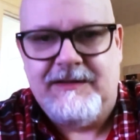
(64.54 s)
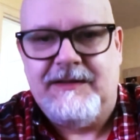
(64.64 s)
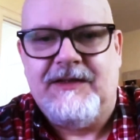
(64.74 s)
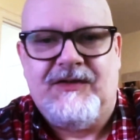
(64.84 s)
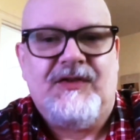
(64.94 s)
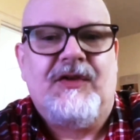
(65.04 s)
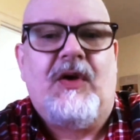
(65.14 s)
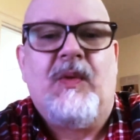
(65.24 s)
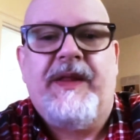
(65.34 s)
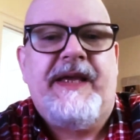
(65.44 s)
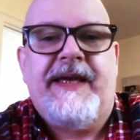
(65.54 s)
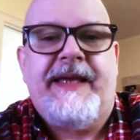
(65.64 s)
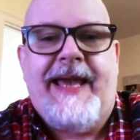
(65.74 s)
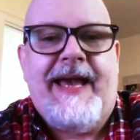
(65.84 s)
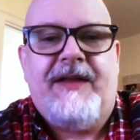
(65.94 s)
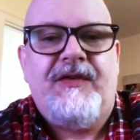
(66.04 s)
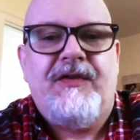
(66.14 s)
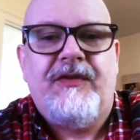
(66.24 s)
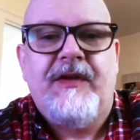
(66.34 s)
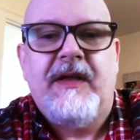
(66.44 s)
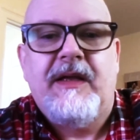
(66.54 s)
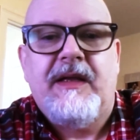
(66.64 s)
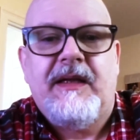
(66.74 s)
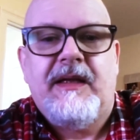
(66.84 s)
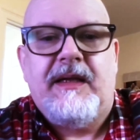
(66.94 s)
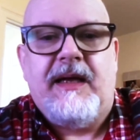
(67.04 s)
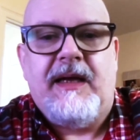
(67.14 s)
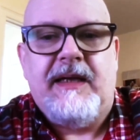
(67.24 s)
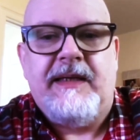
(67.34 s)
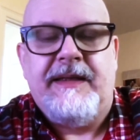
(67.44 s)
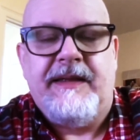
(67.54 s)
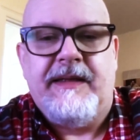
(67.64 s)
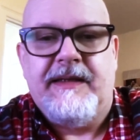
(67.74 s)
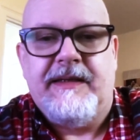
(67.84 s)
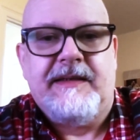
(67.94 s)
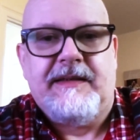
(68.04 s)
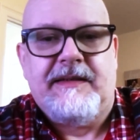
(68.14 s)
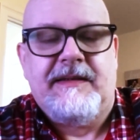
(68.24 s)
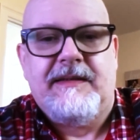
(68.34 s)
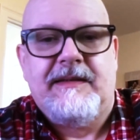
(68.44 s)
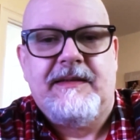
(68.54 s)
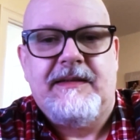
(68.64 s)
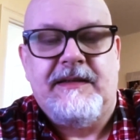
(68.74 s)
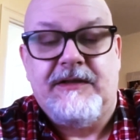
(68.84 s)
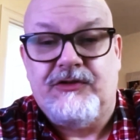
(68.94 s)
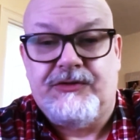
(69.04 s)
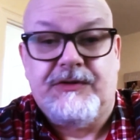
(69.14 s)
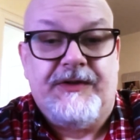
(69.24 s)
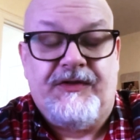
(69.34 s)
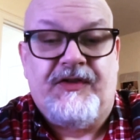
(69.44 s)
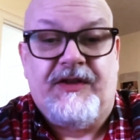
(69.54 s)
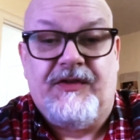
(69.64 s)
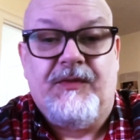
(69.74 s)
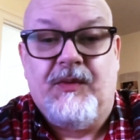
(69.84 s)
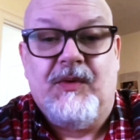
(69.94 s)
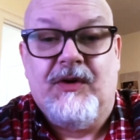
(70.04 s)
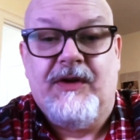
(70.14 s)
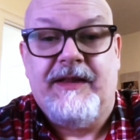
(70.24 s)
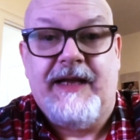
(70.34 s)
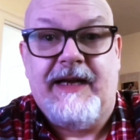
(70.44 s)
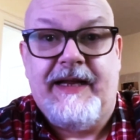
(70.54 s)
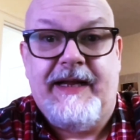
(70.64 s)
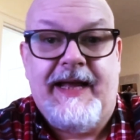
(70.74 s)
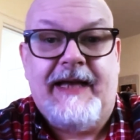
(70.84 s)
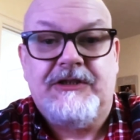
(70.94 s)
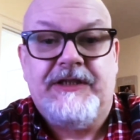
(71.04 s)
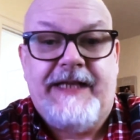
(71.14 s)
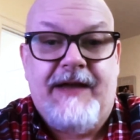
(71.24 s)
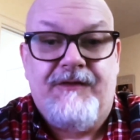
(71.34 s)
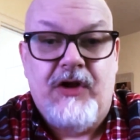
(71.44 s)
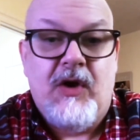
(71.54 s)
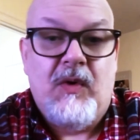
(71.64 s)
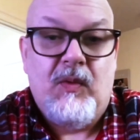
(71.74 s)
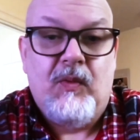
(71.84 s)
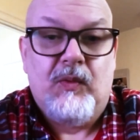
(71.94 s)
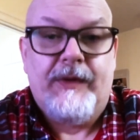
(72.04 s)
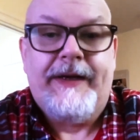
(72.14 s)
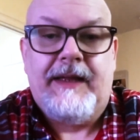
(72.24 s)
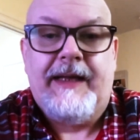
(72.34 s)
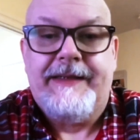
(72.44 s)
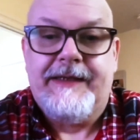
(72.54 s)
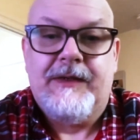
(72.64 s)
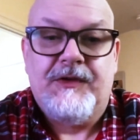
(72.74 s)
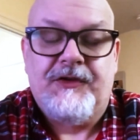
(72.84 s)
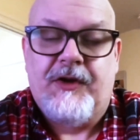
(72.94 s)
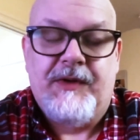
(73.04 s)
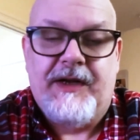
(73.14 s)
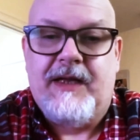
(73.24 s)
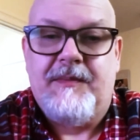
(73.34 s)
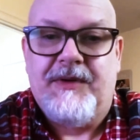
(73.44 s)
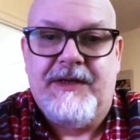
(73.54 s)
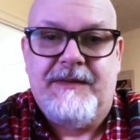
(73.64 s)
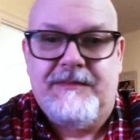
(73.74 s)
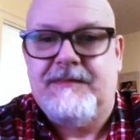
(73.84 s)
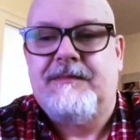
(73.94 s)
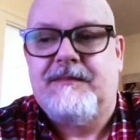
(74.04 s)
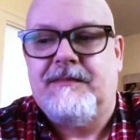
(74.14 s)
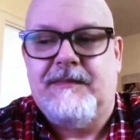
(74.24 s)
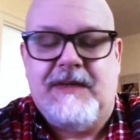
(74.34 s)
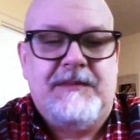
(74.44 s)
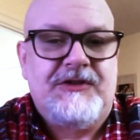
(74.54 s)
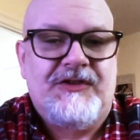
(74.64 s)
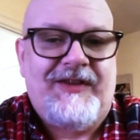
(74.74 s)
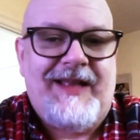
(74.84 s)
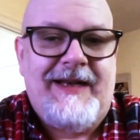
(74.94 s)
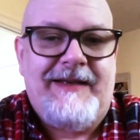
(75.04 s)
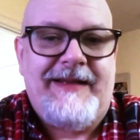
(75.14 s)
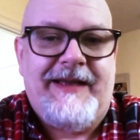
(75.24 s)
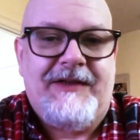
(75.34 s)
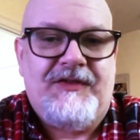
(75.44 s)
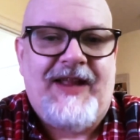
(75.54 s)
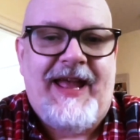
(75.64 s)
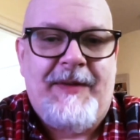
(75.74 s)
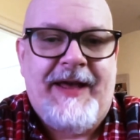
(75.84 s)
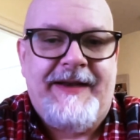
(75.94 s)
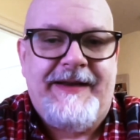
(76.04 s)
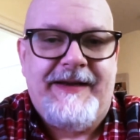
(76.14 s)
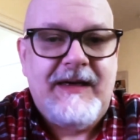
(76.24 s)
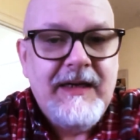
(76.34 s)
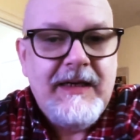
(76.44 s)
this is only a guess in the truest sense of the word, in that I actually have no real idea what's going on, but I'm just kind of taking a stab at it here.